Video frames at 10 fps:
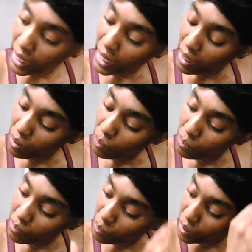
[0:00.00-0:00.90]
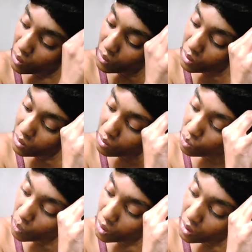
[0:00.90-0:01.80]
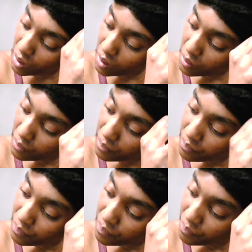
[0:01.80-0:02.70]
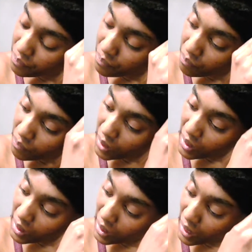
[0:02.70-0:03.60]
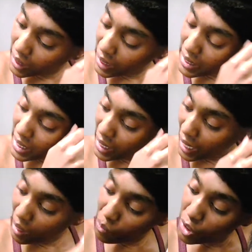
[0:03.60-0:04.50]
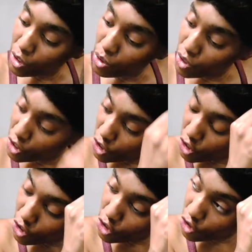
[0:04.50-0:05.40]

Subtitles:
how well this is working. Like I said, I would usually just